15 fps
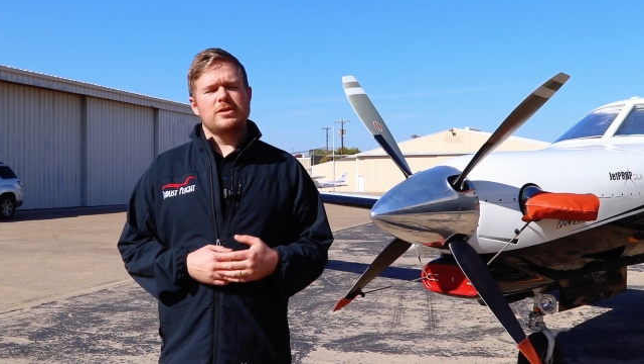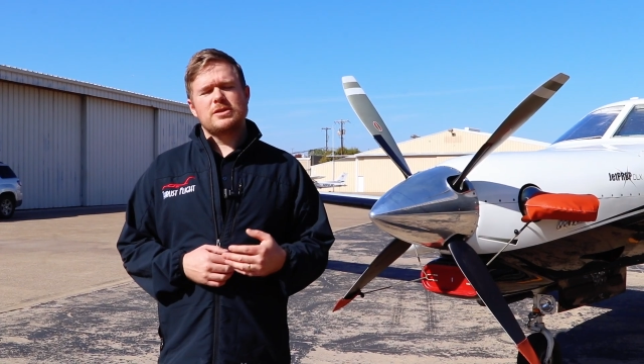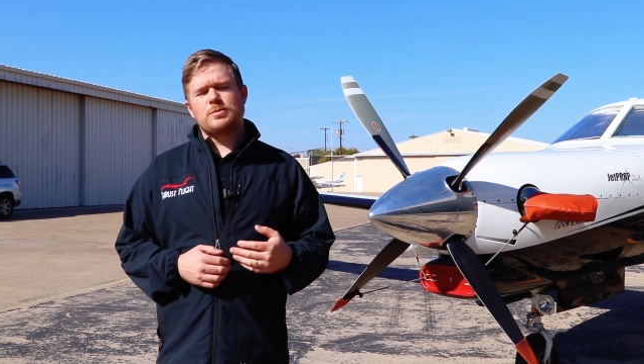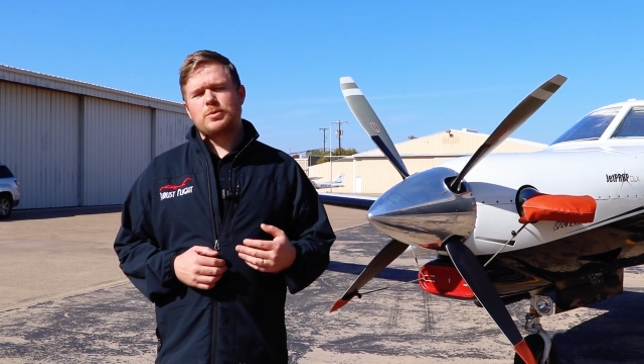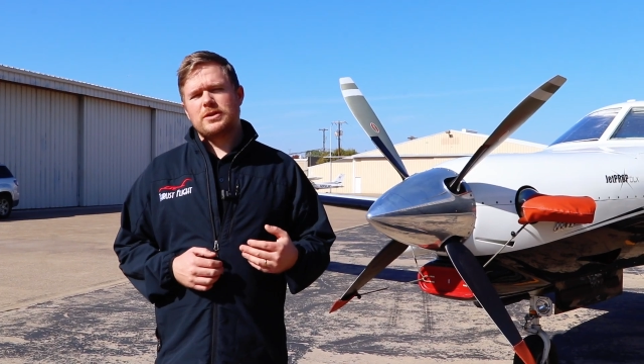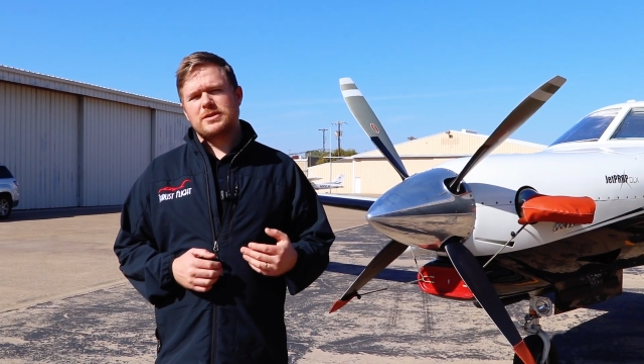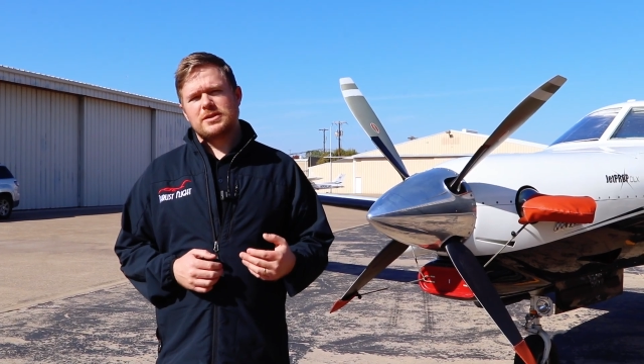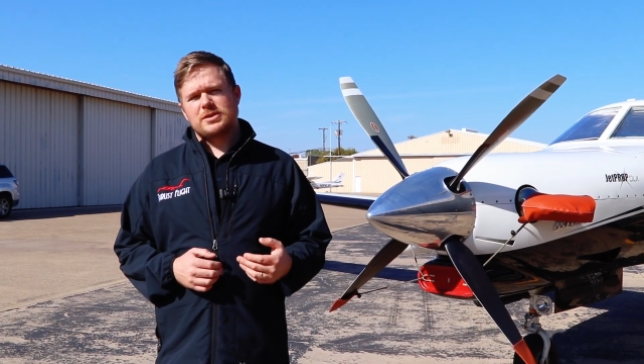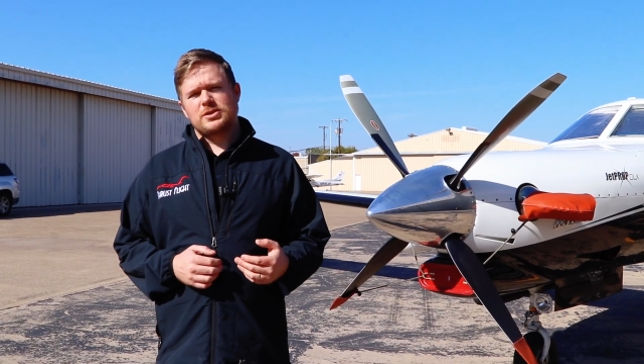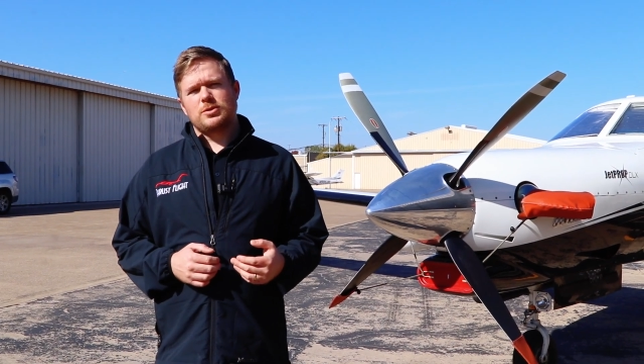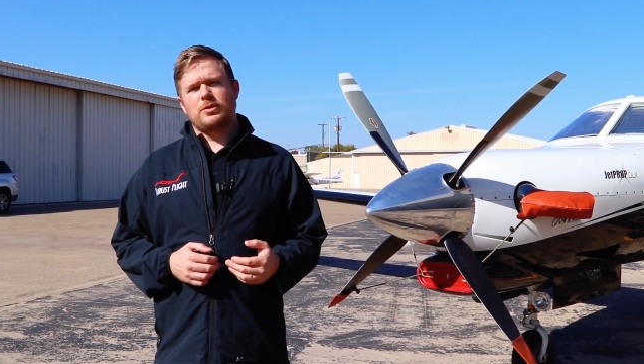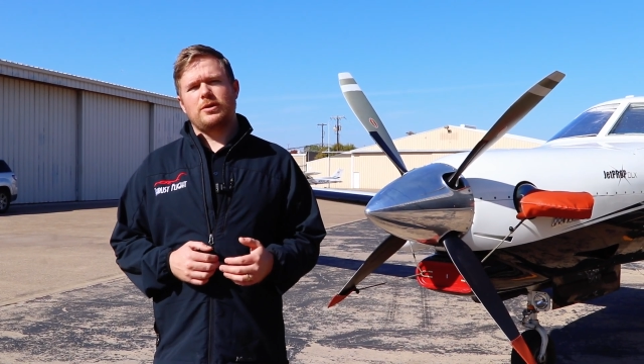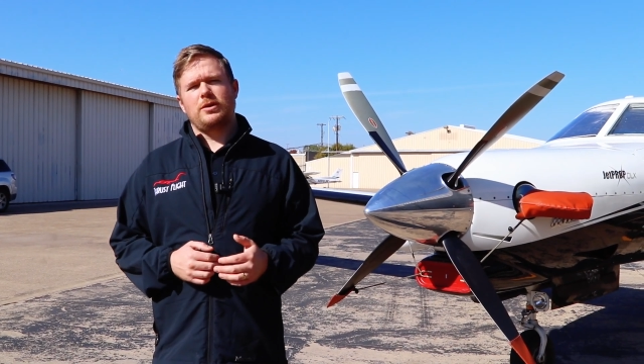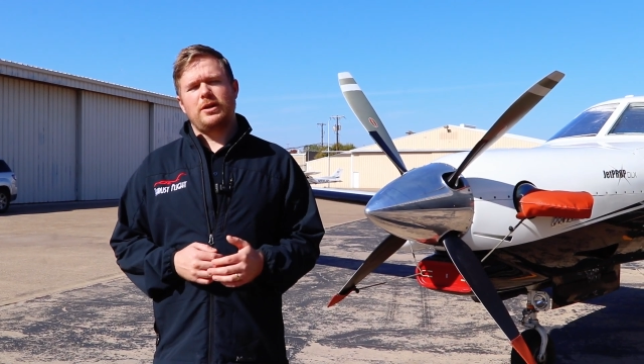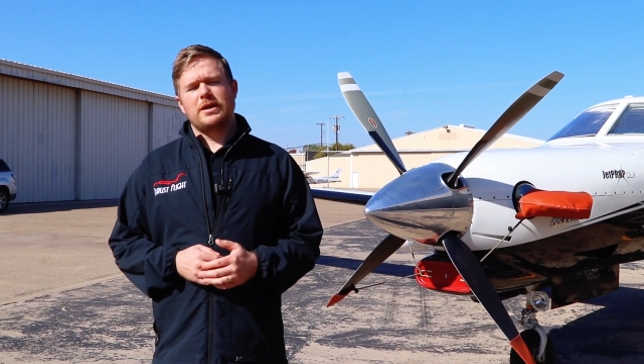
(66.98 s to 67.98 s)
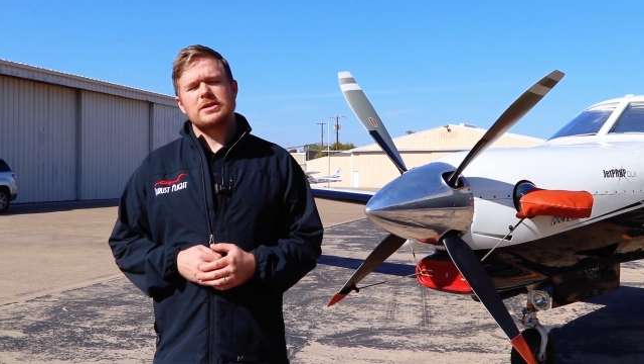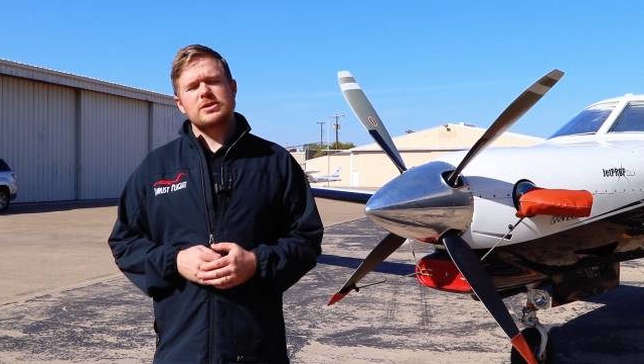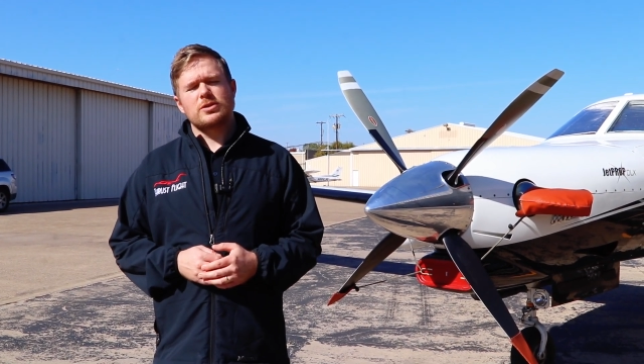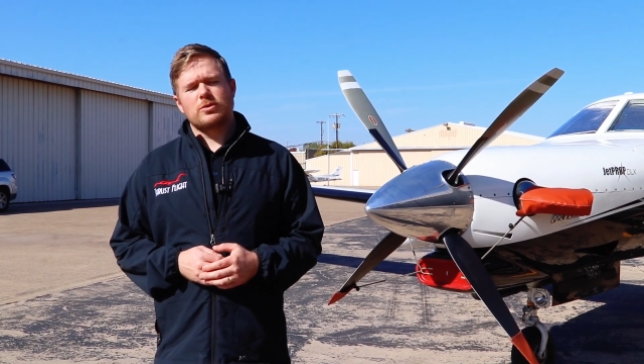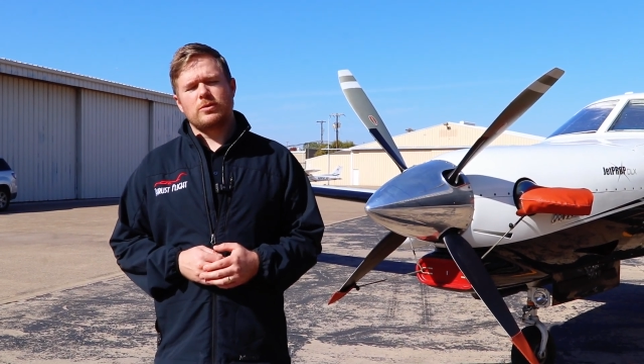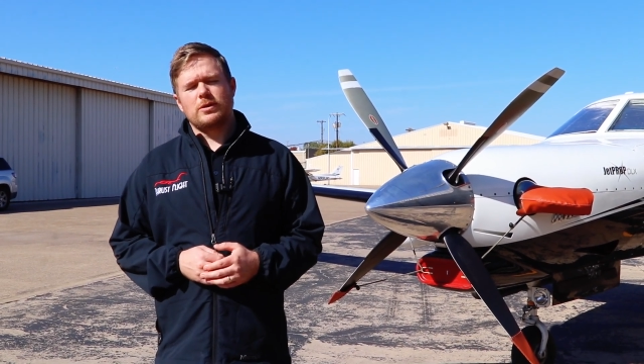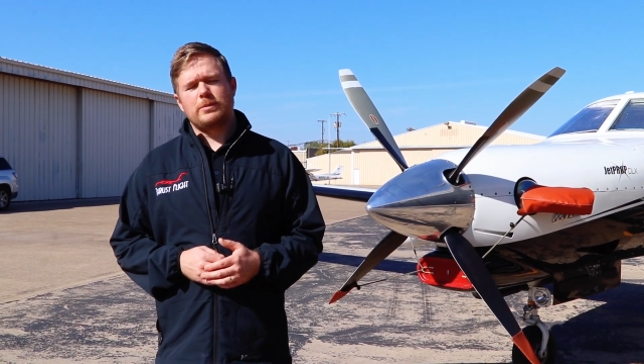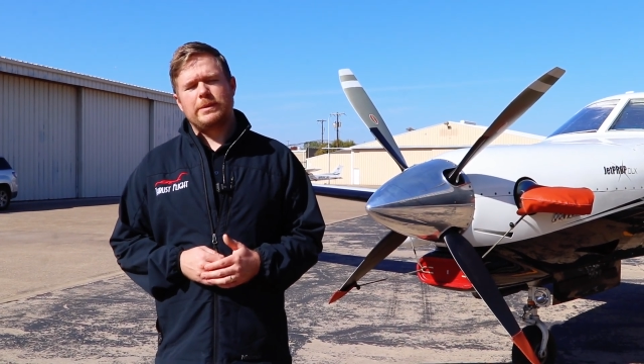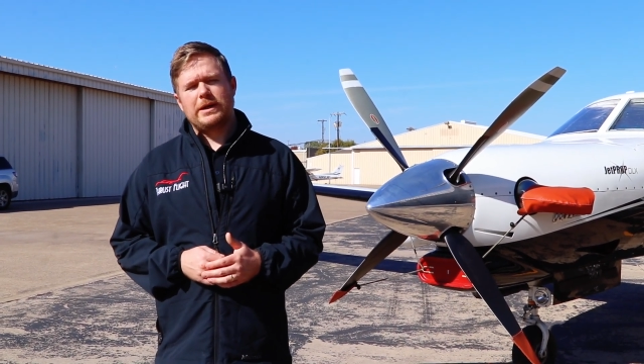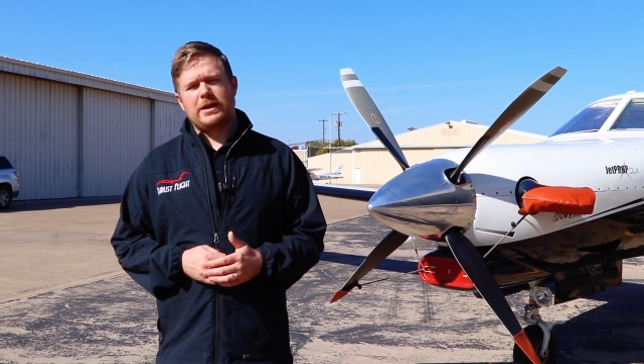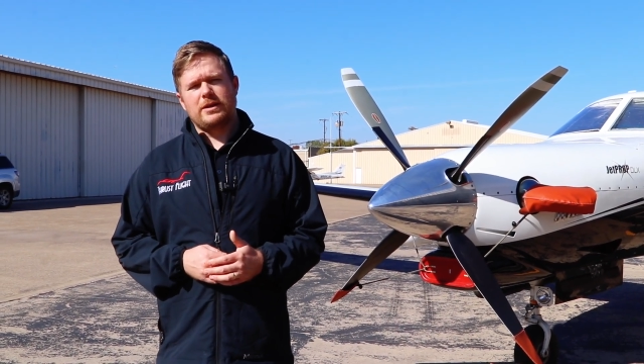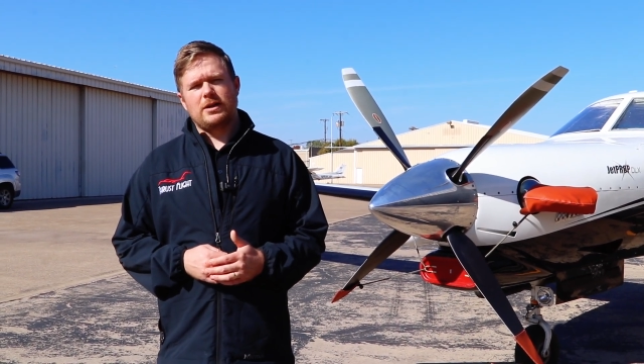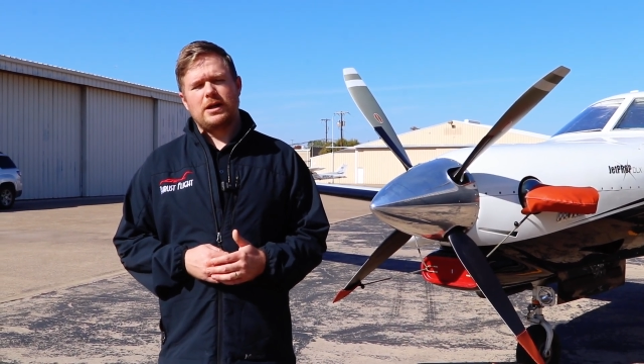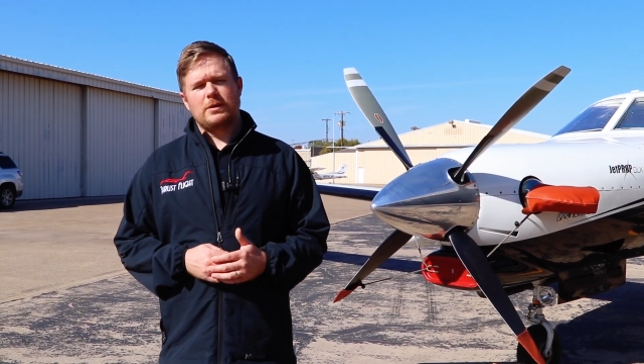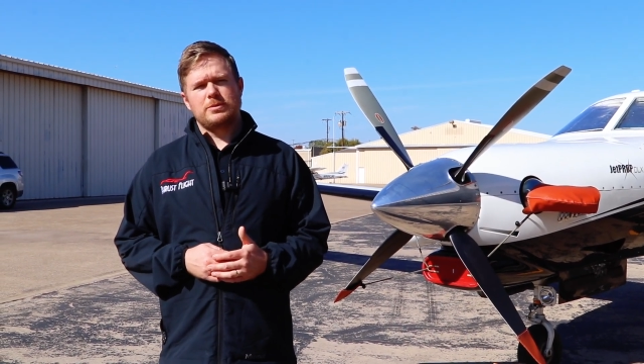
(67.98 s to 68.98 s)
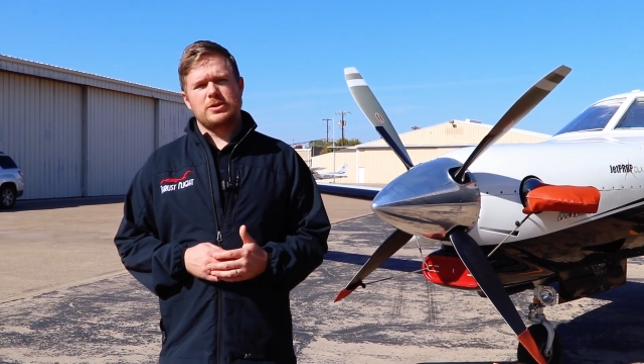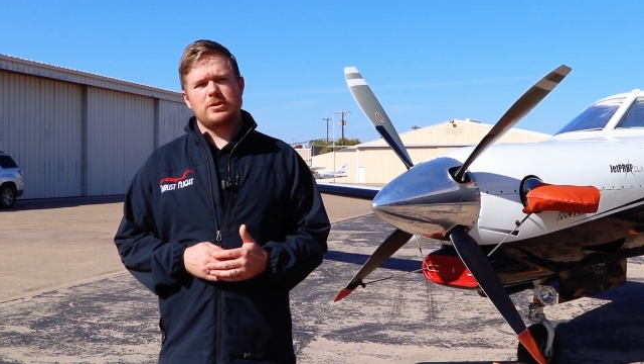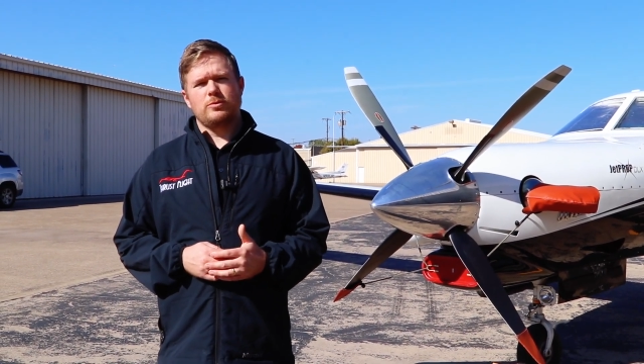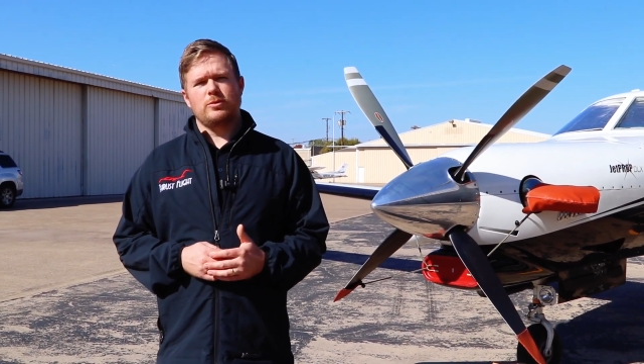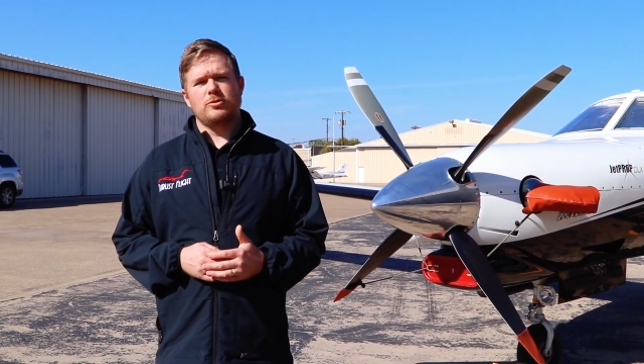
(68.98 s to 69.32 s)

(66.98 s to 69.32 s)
this brings us to our next career path option,